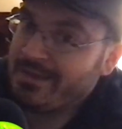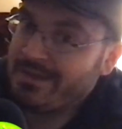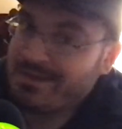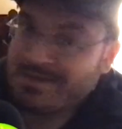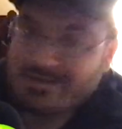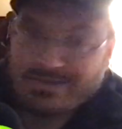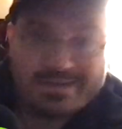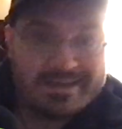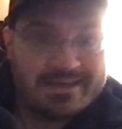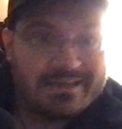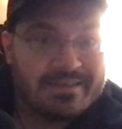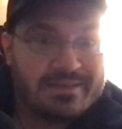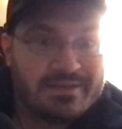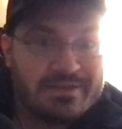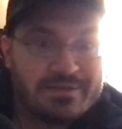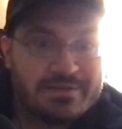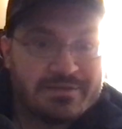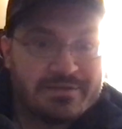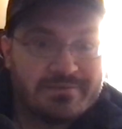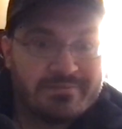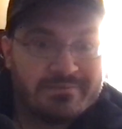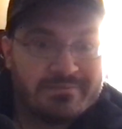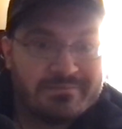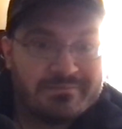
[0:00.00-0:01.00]
take
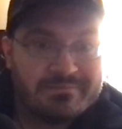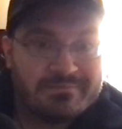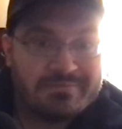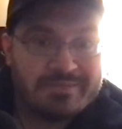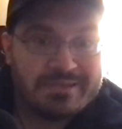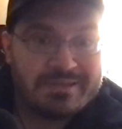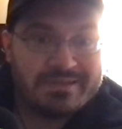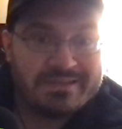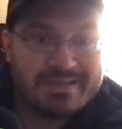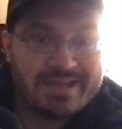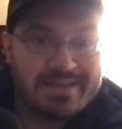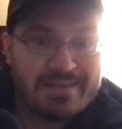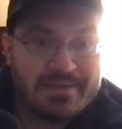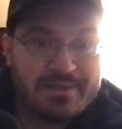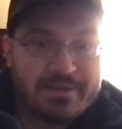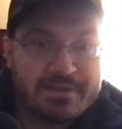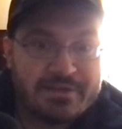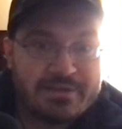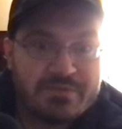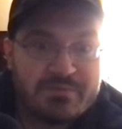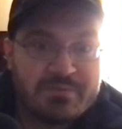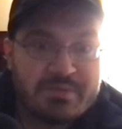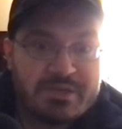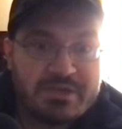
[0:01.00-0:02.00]
these alien
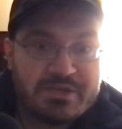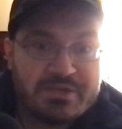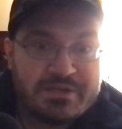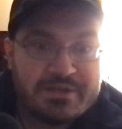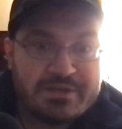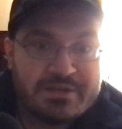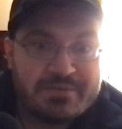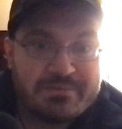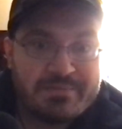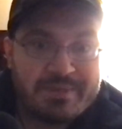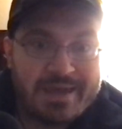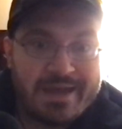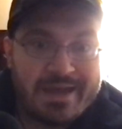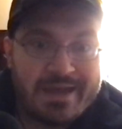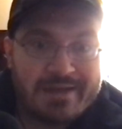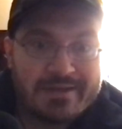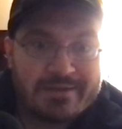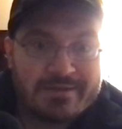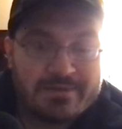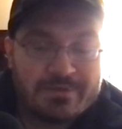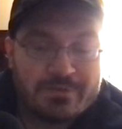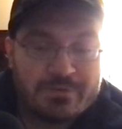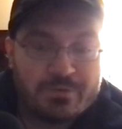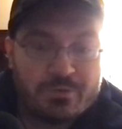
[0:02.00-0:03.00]
species back
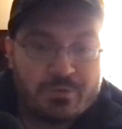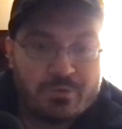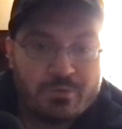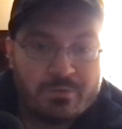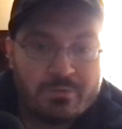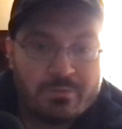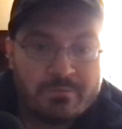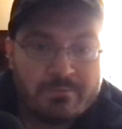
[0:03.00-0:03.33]
to